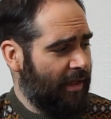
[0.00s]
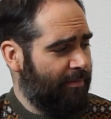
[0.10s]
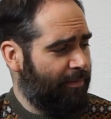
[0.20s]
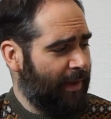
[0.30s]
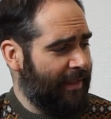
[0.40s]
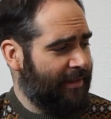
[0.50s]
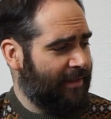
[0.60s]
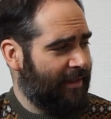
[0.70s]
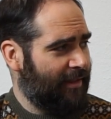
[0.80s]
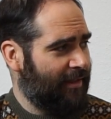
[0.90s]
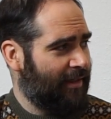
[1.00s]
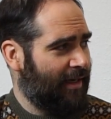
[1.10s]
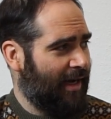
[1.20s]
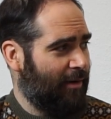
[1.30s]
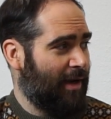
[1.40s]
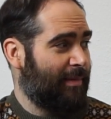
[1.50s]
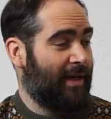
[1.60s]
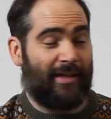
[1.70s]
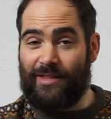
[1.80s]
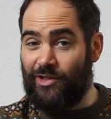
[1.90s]
But I
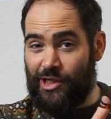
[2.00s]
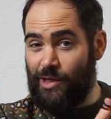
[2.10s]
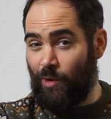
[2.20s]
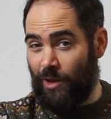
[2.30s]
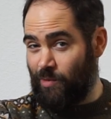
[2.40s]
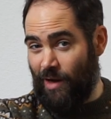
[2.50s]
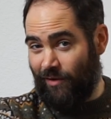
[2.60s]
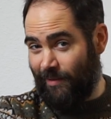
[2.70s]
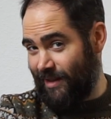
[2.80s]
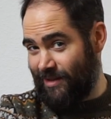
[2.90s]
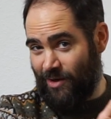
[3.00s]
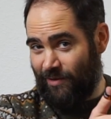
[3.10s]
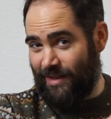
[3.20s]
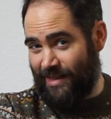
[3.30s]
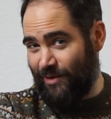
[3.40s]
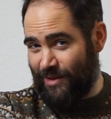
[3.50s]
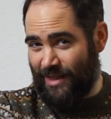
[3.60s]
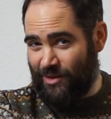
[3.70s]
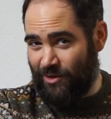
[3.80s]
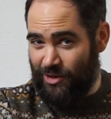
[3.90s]
recommend G works well for me, so it sounds
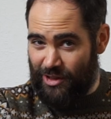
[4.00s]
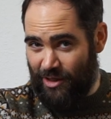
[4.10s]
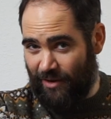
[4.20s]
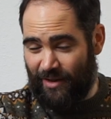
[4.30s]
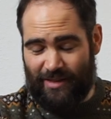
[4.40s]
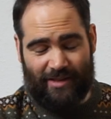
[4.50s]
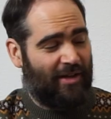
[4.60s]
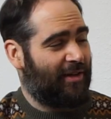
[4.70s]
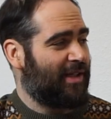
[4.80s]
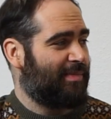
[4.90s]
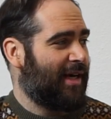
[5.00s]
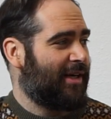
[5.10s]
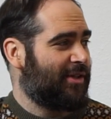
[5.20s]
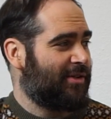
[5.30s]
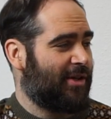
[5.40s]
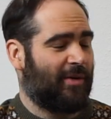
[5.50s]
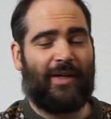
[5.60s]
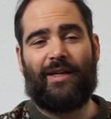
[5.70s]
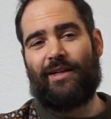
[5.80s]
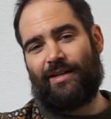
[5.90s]
nicer in G on this banjo. So
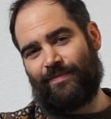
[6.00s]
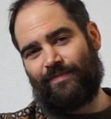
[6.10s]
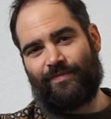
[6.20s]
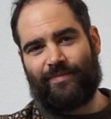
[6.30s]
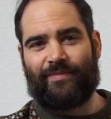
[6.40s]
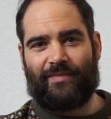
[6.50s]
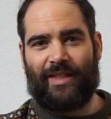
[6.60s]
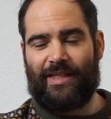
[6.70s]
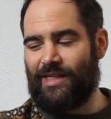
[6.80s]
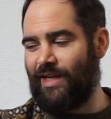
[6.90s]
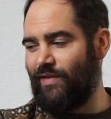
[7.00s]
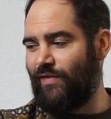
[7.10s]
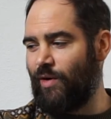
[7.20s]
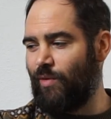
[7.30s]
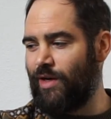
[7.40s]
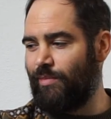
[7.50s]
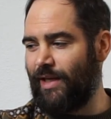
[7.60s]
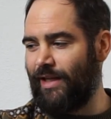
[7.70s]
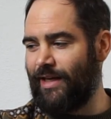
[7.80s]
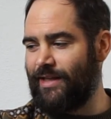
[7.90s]
it's kind of a fun one to
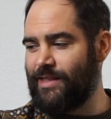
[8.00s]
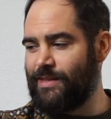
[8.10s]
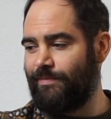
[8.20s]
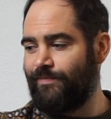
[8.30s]
play like this.